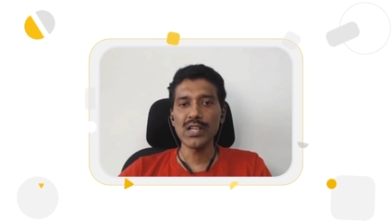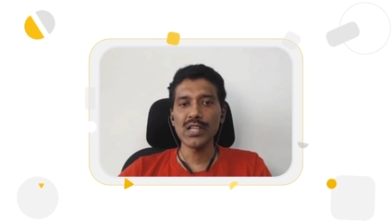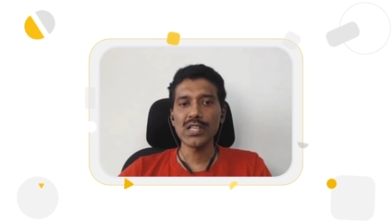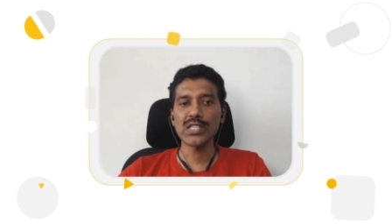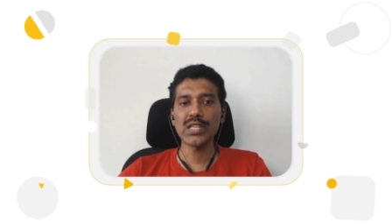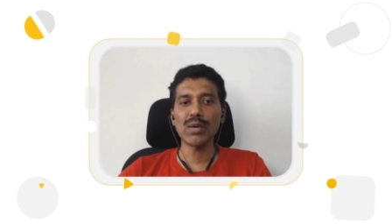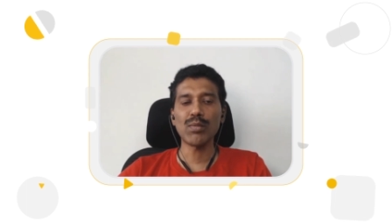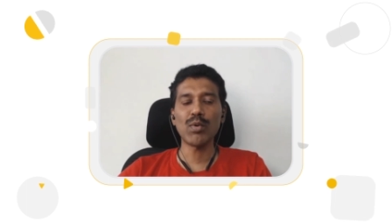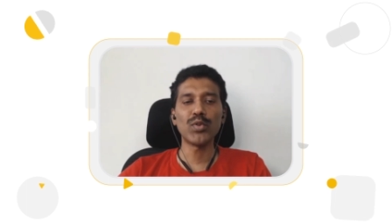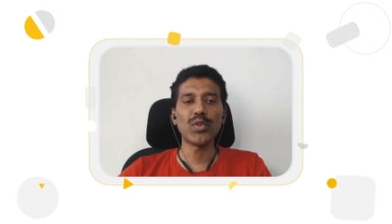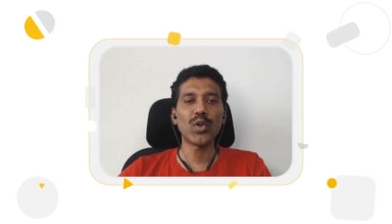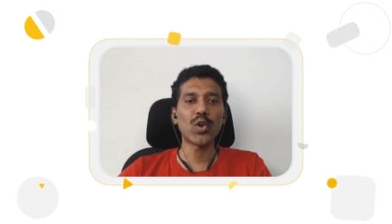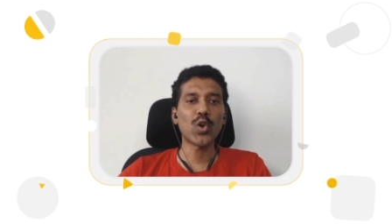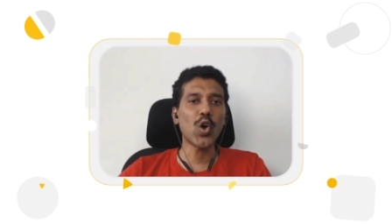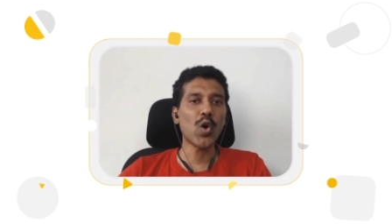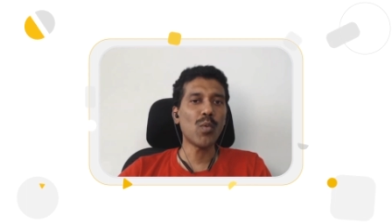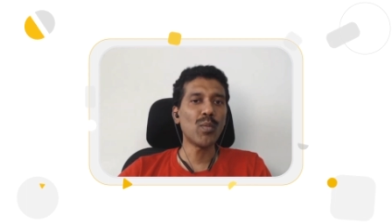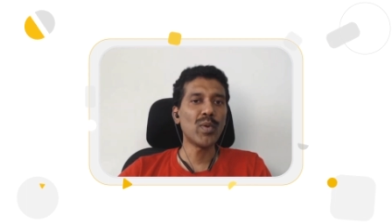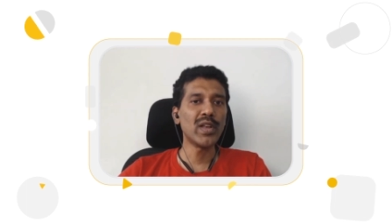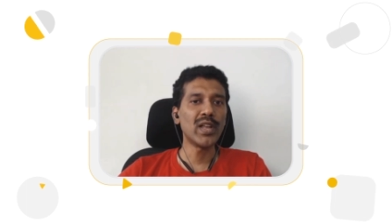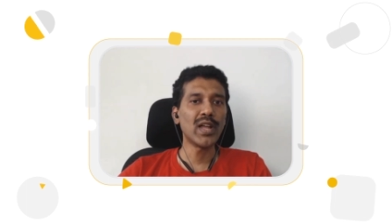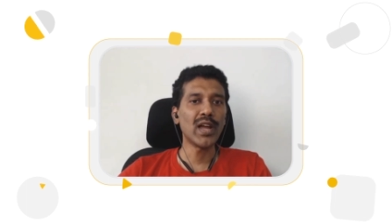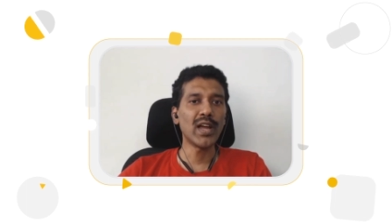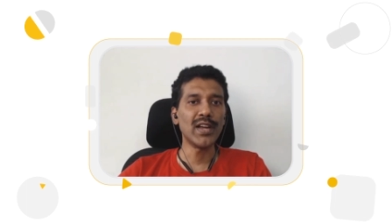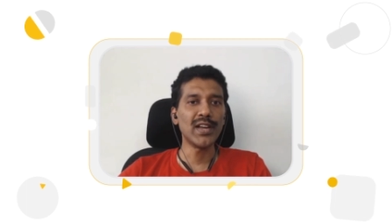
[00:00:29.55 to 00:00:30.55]
some of the
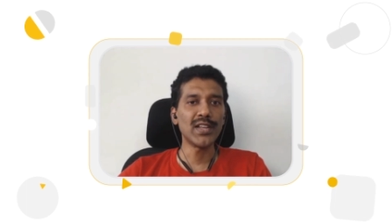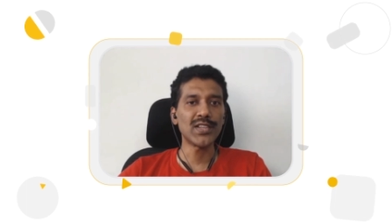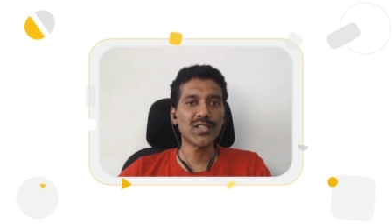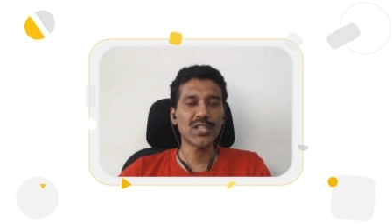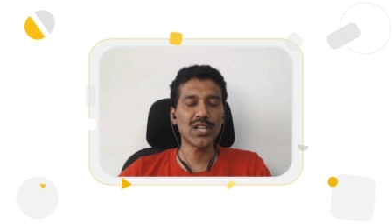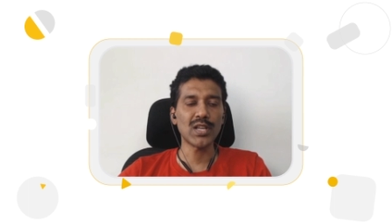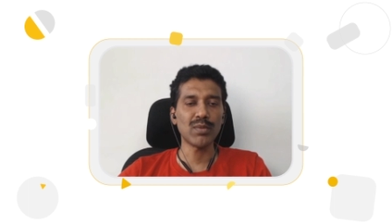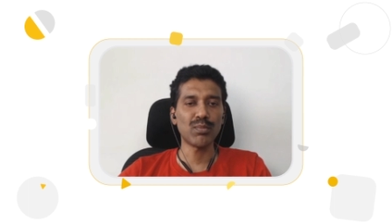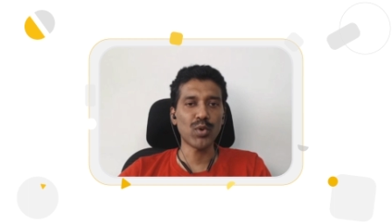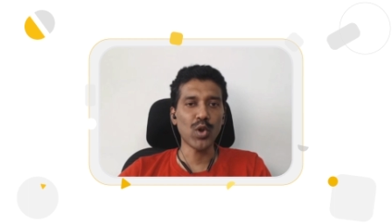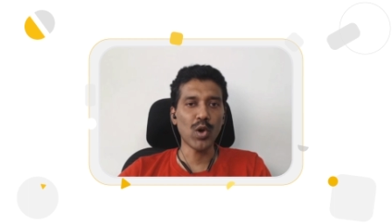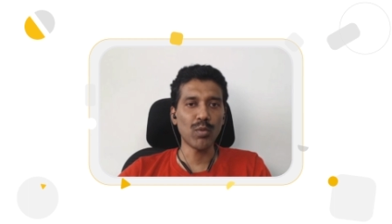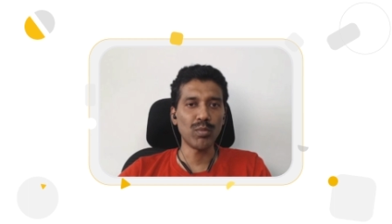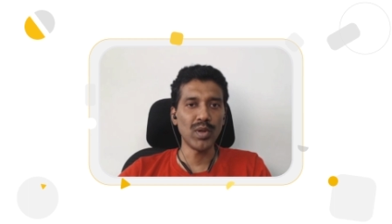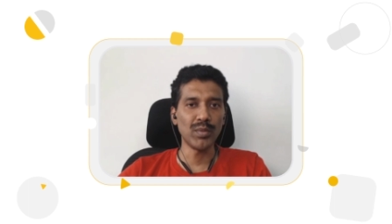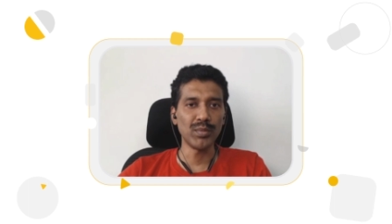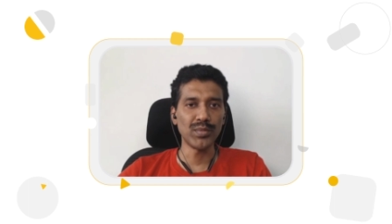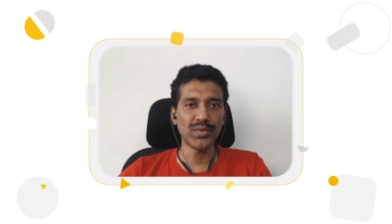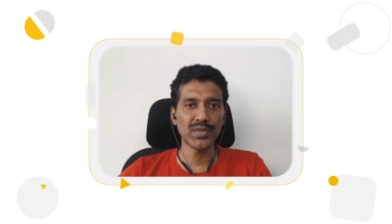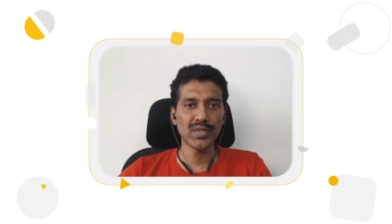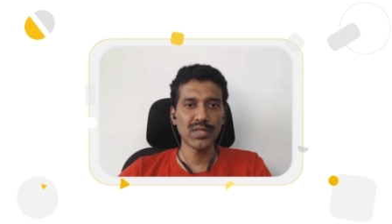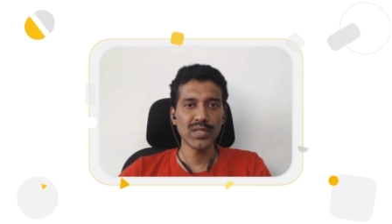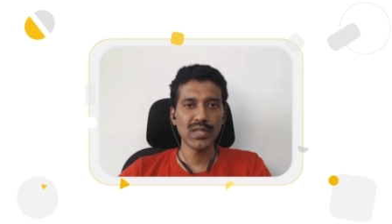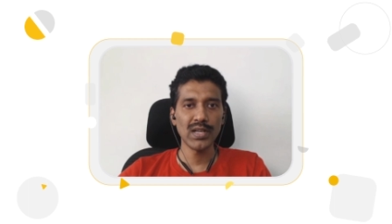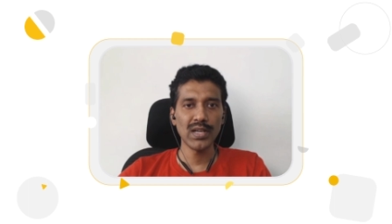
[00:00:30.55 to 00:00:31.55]
common industry
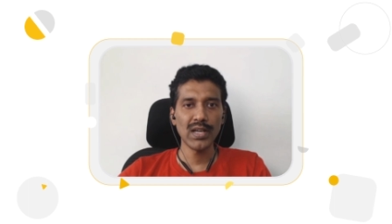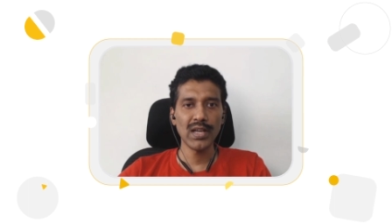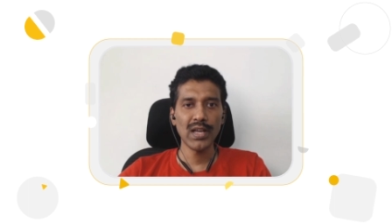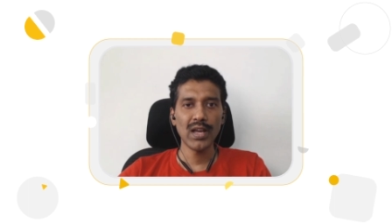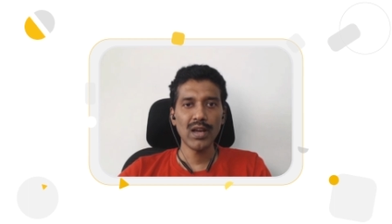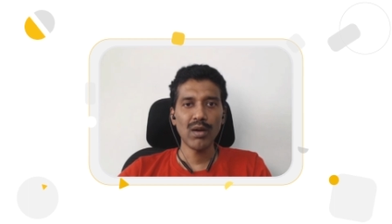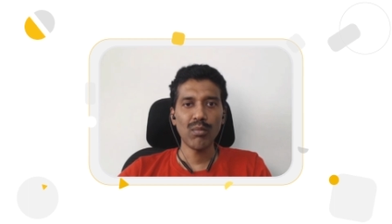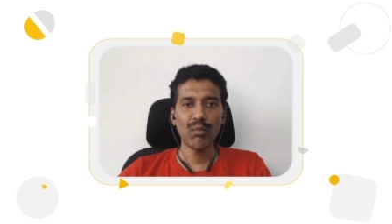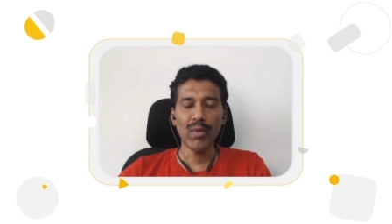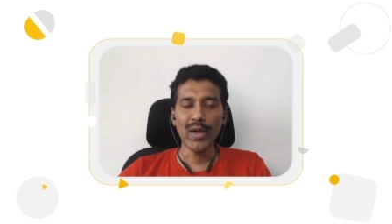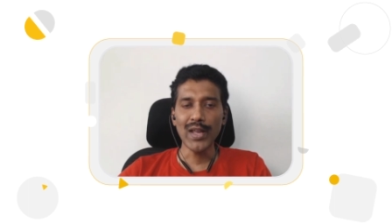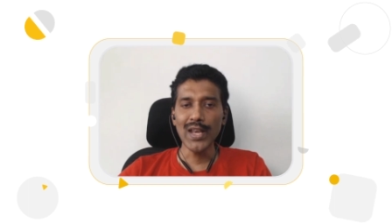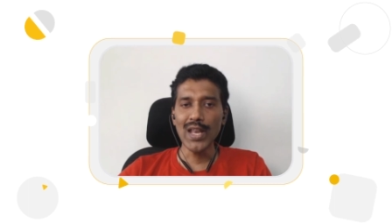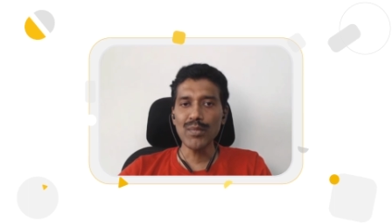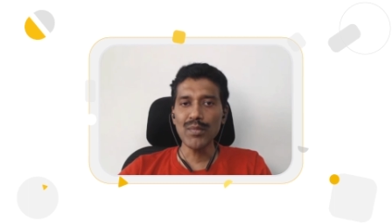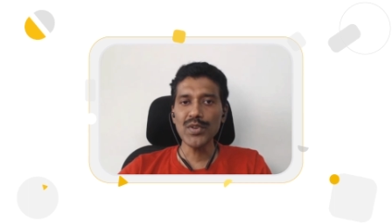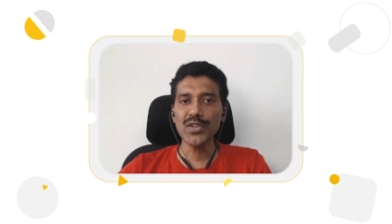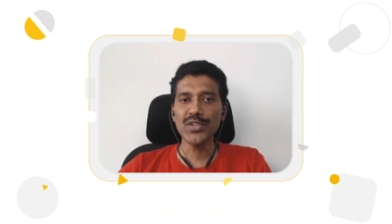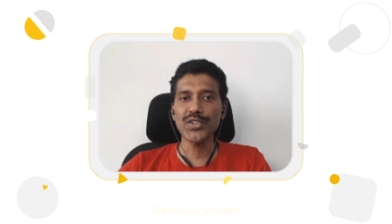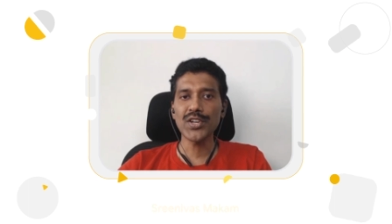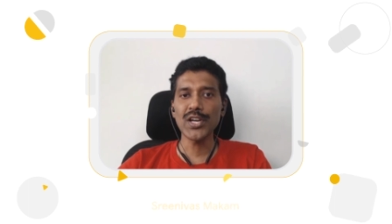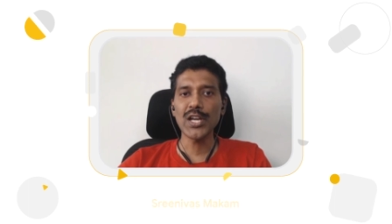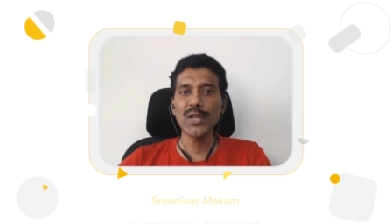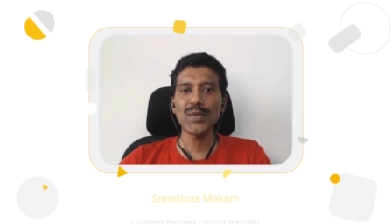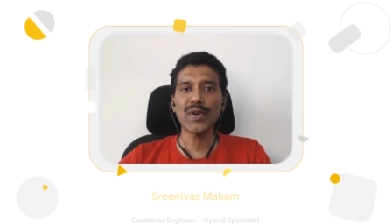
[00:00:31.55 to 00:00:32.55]
problems. My name
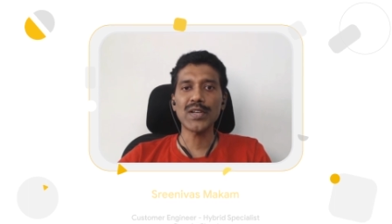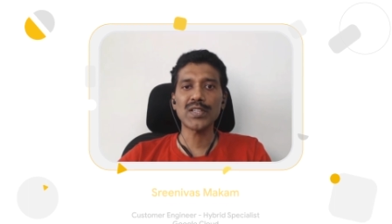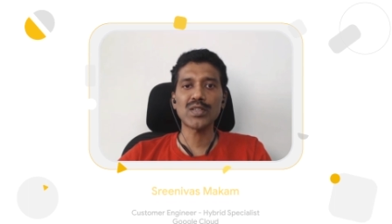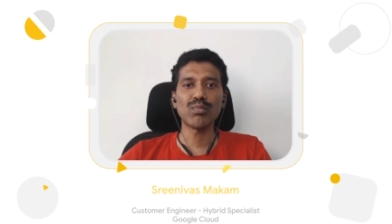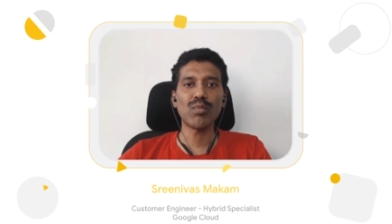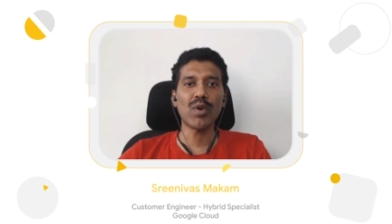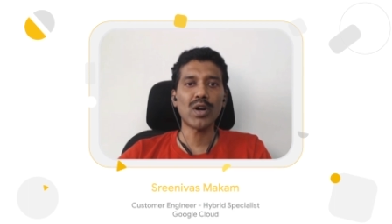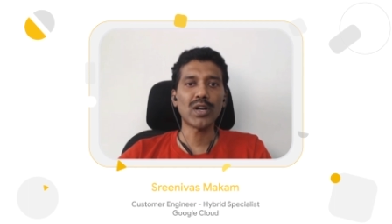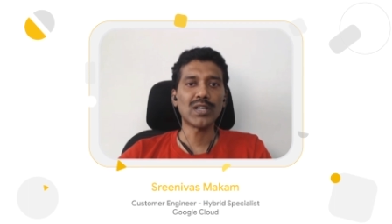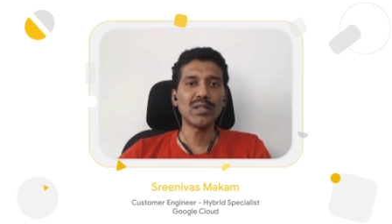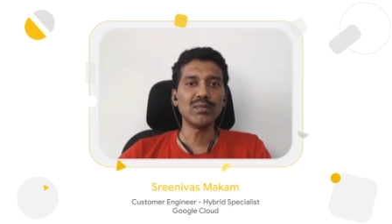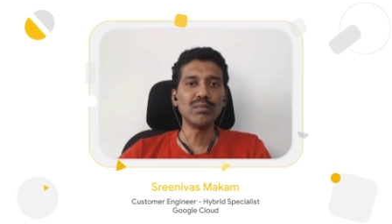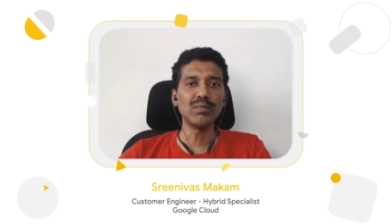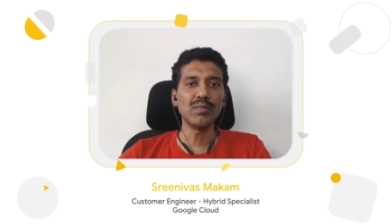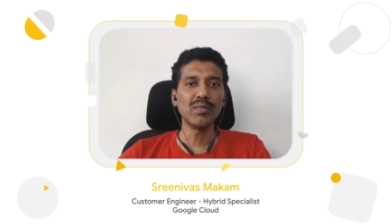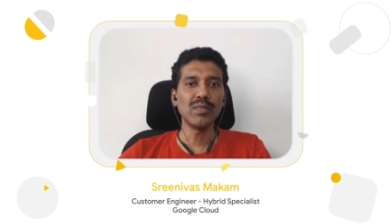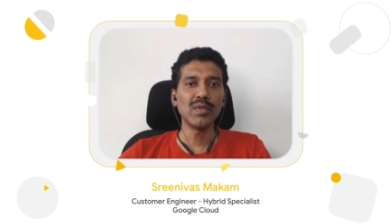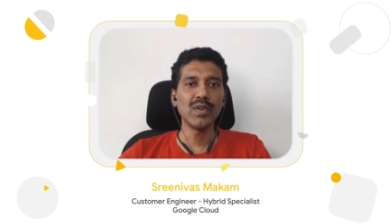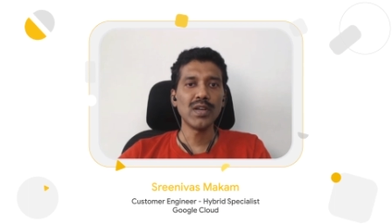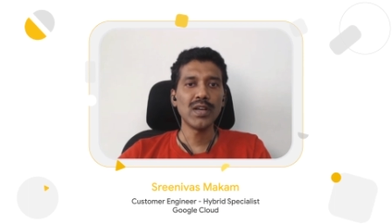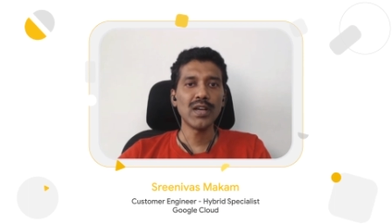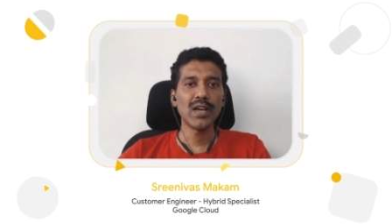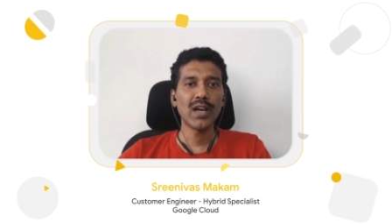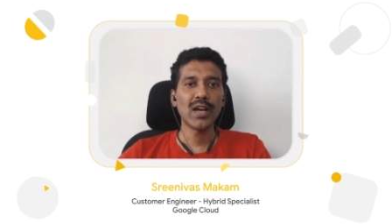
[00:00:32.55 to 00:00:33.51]
is Srinivas Markham.